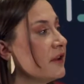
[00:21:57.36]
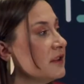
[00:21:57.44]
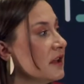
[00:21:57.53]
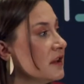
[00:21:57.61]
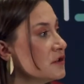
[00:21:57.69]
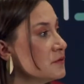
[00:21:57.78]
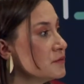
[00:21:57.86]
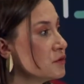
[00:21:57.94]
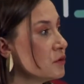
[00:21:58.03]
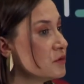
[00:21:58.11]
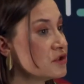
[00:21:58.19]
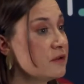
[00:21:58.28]
we
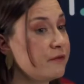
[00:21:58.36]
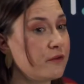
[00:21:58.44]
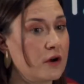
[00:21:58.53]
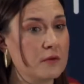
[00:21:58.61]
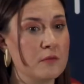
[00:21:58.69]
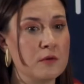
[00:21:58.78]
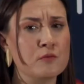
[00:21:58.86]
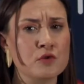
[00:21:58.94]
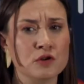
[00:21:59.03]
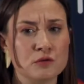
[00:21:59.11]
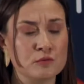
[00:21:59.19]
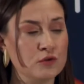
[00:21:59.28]
realized that it would
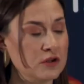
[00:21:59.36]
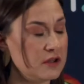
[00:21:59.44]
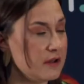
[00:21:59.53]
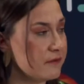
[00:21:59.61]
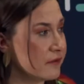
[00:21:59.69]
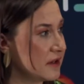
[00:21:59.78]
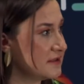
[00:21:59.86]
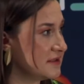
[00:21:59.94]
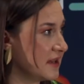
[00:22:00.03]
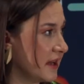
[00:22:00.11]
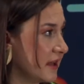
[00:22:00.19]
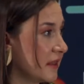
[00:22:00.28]
affect
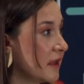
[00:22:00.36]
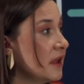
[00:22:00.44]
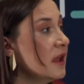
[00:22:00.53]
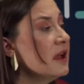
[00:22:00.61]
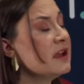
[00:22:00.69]
people